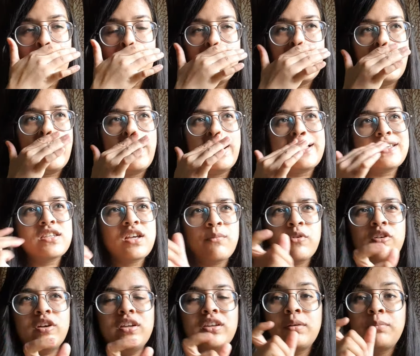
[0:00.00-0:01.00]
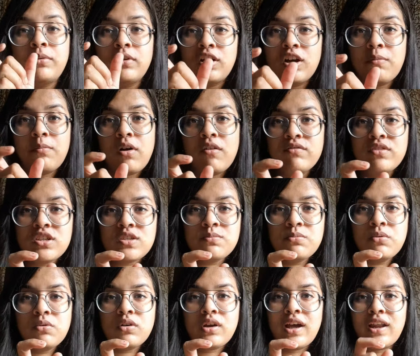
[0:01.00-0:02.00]
uh, summary the blurb of this
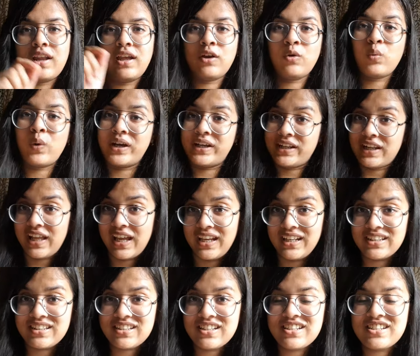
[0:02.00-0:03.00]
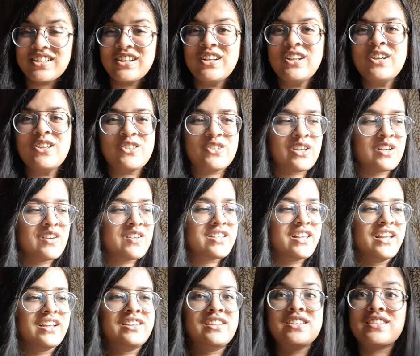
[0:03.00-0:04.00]
book and I quite liked it so I was
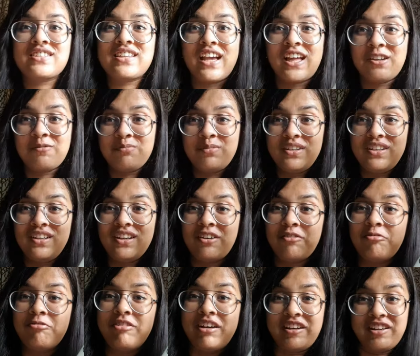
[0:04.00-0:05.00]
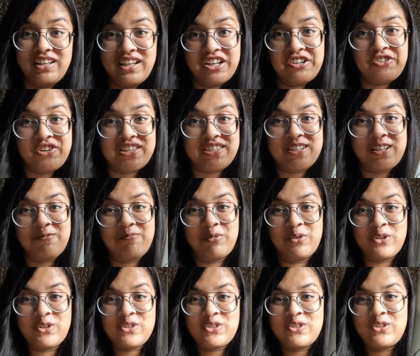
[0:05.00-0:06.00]
like this can be a very interesting
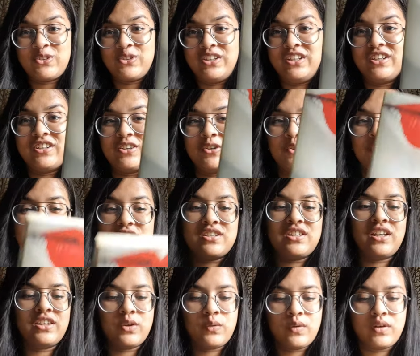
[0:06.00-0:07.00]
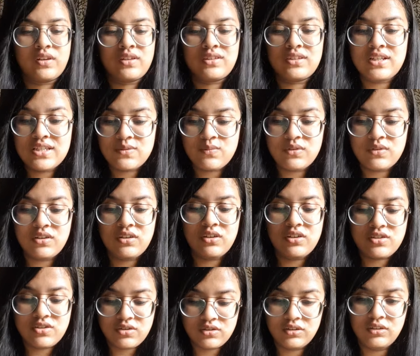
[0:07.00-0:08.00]
book so here goes another one this one
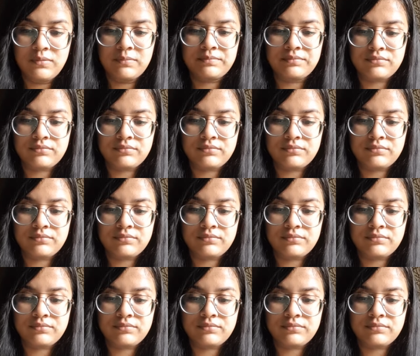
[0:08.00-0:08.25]
also